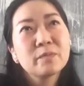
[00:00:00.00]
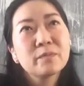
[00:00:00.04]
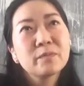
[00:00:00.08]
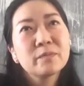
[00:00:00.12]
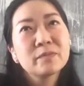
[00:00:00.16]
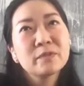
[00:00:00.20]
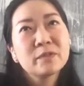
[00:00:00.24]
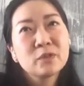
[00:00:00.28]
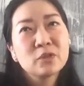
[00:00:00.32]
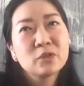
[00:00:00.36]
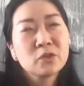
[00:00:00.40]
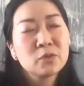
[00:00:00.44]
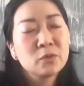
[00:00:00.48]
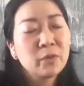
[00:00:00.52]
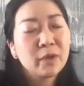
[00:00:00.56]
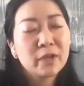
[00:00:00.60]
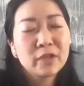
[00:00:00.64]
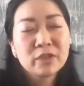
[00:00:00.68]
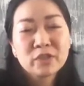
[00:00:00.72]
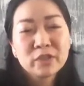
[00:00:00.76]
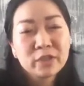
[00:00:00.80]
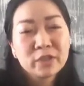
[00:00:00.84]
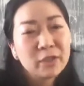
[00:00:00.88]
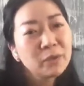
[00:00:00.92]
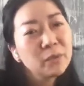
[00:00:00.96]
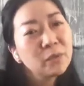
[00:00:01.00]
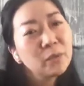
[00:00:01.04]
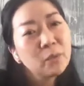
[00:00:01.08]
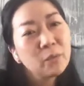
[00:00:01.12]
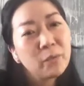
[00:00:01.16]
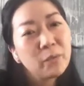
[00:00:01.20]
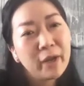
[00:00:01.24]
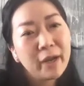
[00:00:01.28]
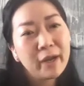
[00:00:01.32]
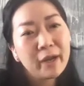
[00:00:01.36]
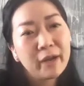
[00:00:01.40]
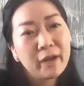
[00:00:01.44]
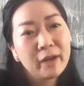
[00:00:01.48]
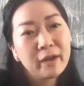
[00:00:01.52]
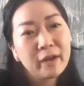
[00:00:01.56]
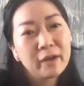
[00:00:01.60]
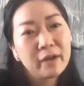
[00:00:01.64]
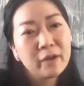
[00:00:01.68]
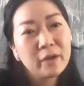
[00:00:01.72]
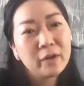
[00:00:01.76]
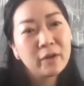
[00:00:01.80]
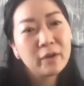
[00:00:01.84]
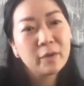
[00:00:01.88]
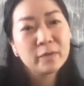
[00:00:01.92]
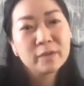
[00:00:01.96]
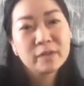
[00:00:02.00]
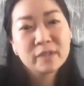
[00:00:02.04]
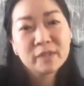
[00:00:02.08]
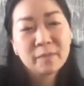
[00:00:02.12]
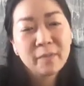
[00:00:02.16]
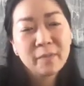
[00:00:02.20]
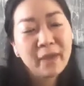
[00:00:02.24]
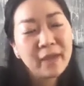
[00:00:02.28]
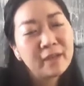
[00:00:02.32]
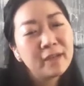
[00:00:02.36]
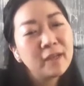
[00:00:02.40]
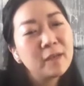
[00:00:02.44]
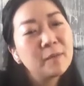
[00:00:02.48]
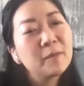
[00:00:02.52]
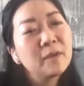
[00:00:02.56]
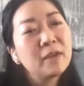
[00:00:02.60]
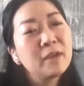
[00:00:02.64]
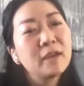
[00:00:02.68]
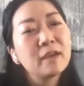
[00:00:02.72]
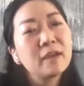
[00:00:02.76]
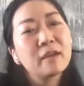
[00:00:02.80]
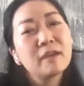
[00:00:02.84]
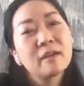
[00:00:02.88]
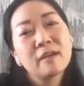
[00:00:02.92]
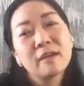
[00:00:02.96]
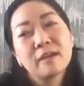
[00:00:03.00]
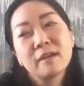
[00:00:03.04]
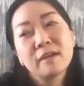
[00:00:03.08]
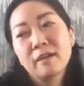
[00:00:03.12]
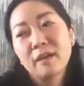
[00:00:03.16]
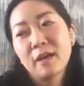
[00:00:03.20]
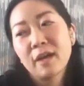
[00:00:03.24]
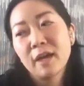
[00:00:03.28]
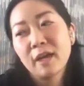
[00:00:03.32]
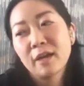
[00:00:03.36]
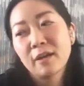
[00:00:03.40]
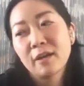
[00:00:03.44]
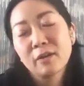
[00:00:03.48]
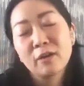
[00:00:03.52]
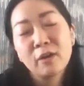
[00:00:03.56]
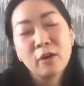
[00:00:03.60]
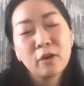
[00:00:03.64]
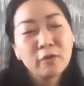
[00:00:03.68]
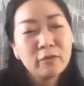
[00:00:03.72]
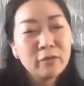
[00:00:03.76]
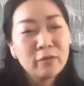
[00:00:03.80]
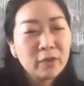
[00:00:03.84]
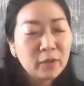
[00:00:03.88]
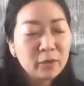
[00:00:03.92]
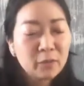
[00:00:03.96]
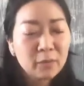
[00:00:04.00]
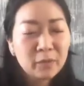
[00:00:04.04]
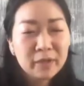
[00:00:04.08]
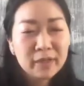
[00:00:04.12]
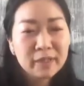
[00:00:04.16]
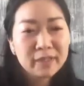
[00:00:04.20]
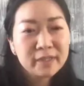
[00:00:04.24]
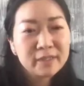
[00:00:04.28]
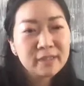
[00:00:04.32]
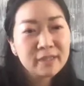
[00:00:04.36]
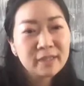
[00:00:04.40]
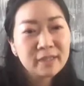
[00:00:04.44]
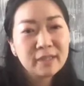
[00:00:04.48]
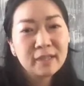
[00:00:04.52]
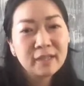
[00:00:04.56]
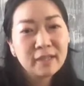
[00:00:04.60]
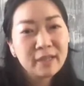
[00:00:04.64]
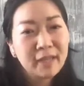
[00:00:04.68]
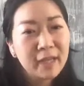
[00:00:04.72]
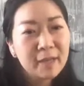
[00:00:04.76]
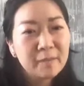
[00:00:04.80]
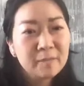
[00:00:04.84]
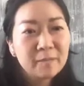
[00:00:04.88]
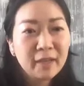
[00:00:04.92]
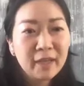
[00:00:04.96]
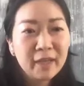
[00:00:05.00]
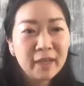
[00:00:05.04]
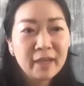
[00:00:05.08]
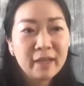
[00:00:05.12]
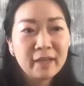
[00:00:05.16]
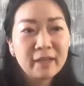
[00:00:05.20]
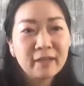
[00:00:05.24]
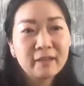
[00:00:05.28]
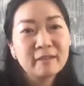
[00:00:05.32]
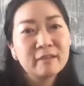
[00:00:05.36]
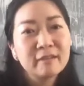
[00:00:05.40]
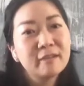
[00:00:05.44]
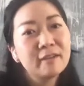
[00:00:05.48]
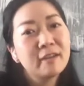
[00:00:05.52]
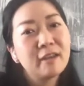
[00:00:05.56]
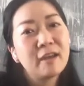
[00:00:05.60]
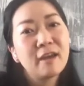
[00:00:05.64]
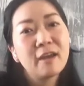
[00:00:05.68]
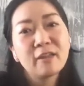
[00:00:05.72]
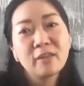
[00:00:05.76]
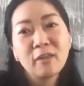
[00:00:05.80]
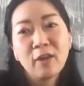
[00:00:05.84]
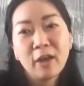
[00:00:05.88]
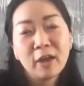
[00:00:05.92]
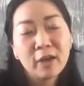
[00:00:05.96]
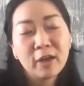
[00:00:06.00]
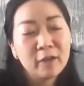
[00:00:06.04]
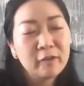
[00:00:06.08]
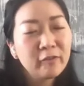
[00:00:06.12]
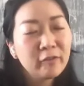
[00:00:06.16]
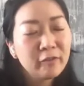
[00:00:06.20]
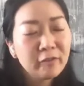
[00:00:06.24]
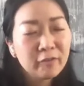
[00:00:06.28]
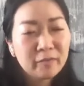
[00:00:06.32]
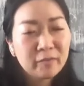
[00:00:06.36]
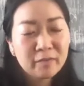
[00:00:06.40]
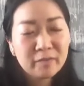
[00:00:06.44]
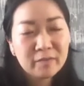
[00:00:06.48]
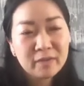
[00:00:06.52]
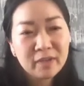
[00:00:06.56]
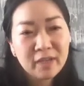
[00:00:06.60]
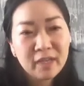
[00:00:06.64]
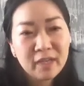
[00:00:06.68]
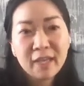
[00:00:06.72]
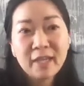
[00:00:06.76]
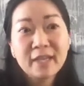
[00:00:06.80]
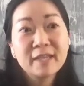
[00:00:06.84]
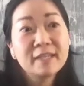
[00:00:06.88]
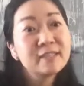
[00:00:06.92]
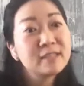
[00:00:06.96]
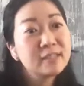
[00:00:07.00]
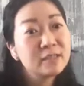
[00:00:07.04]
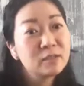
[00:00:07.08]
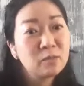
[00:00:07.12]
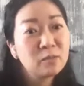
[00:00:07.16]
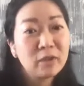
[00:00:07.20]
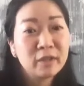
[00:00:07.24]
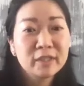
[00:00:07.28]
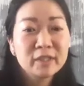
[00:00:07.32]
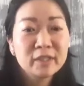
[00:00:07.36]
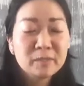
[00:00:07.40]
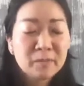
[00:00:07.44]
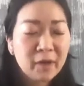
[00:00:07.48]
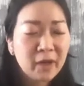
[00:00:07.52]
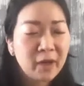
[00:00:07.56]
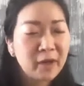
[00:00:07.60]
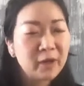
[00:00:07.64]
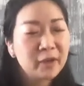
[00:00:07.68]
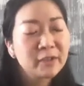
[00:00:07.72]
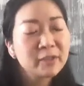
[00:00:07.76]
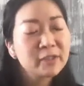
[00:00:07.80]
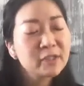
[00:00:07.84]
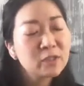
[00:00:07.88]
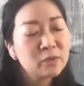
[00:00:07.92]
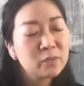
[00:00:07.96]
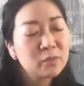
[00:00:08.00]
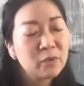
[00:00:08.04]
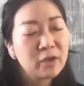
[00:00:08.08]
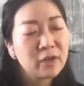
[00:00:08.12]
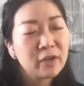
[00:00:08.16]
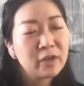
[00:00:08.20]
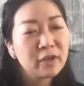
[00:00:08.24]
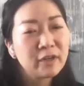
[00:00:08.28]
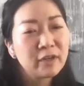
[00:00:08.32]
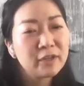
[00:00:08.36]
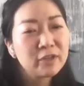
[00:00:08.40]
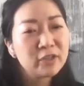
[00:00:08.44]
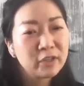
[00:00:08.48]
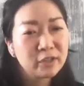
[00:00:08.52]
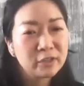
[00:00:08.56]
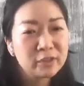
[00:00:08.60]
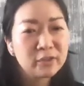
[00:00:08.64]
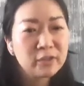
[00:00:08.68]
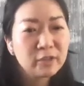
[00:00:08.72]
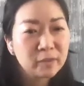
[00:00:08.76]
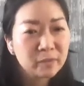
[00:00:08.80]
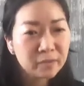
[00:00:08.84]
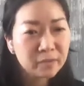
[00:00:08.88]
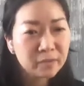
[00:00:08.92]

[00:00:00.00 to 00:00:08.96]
situation where it was the pandemic, COVID was in the limelight. A lot of kids as well as parents were shelter in